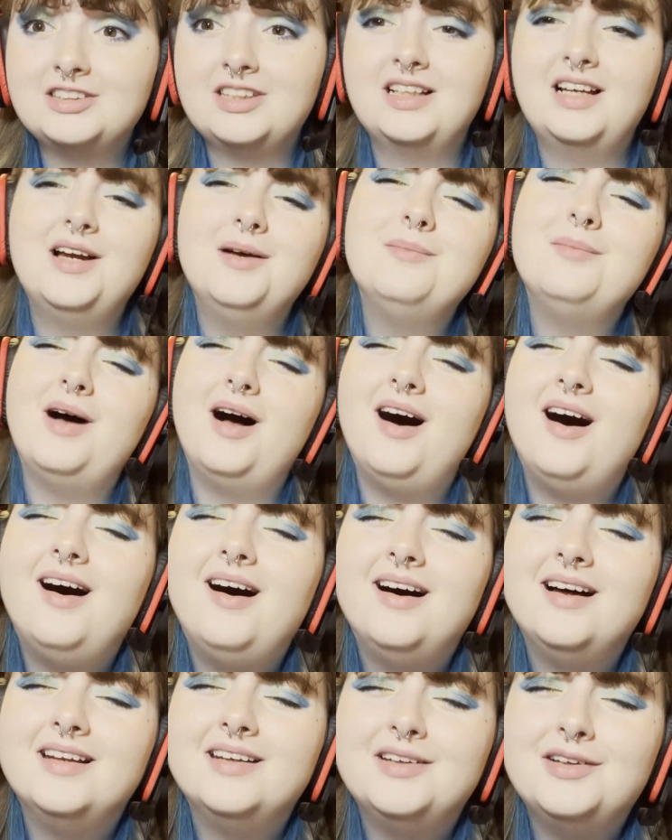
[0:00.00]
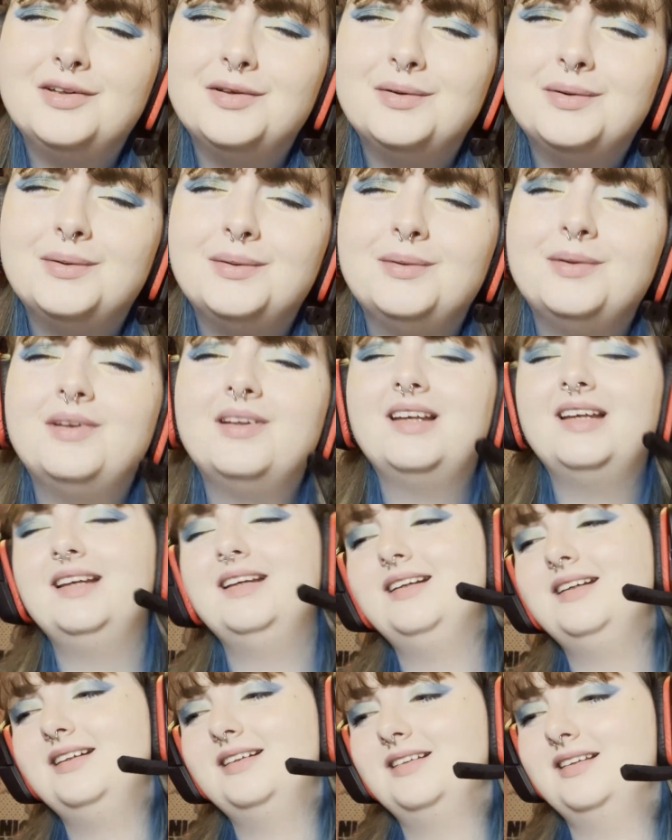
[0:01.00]
Like, come on, dude.
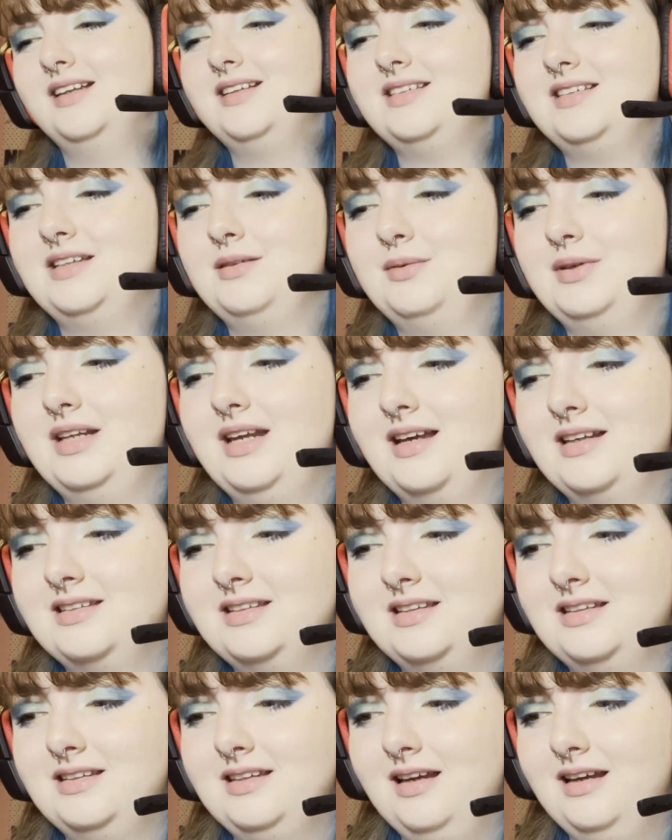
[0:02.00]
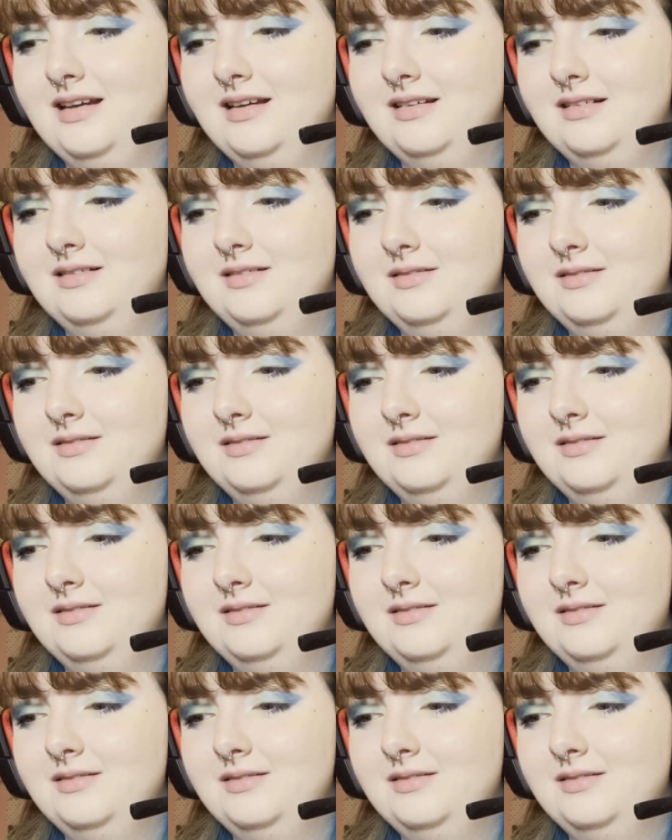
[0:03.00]
Let's see what he has to say.